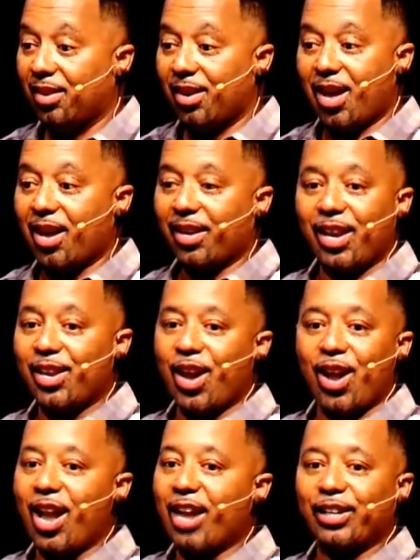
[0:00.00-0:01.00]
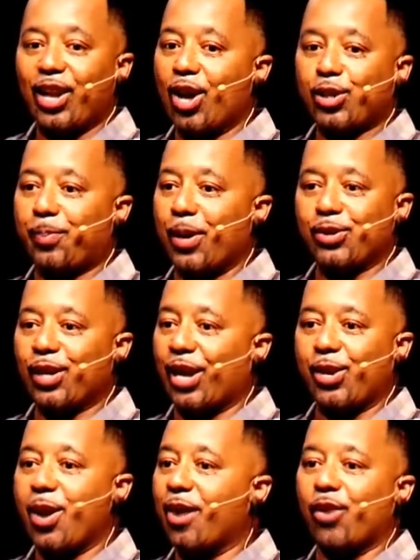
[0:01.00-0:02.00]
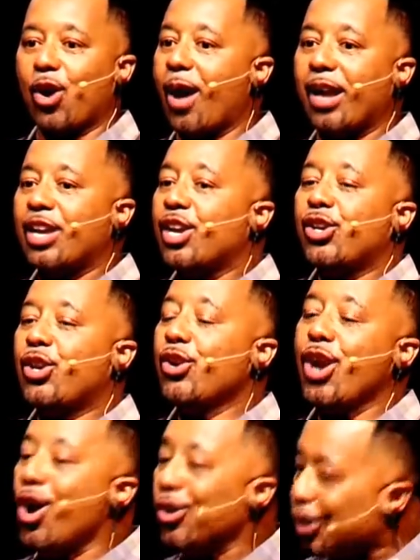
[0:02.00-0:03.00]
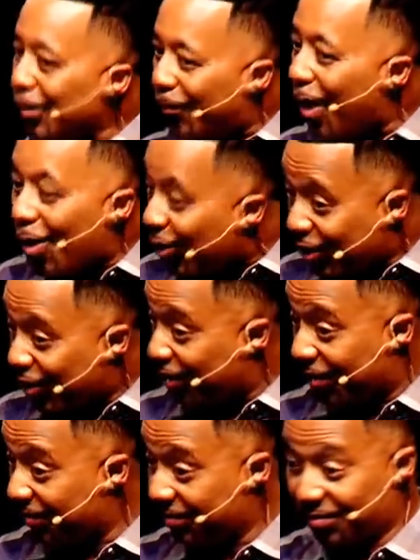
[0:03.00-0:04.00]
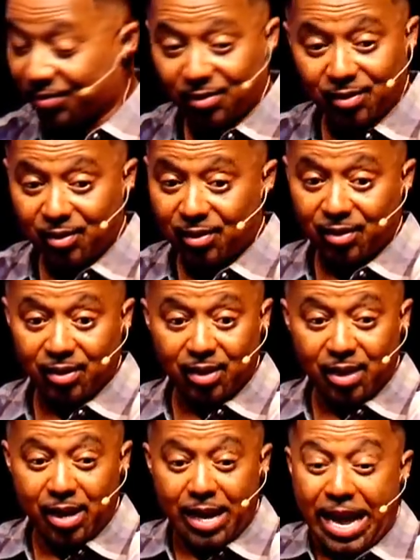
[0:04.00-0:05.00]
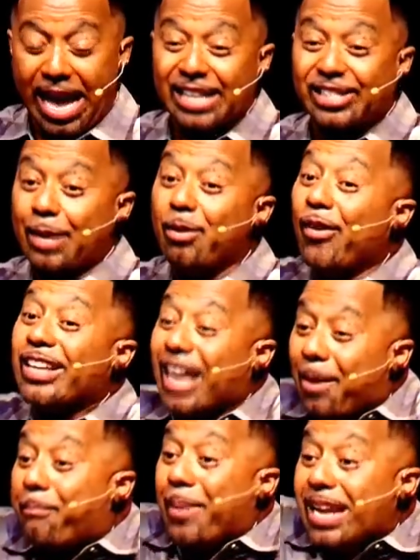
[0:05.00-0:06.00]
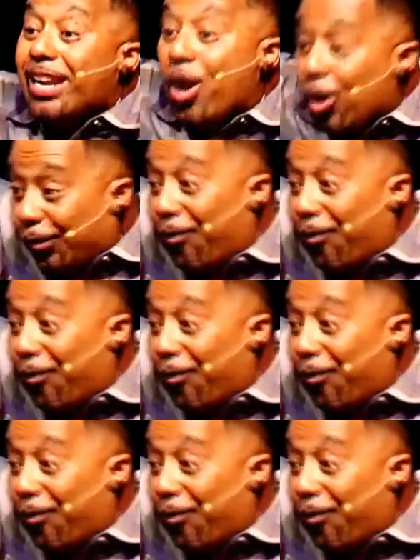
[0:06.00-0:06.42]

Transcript: Now again, y'all acting all spiritual like you have no idea. You know some folks. And some of us have been those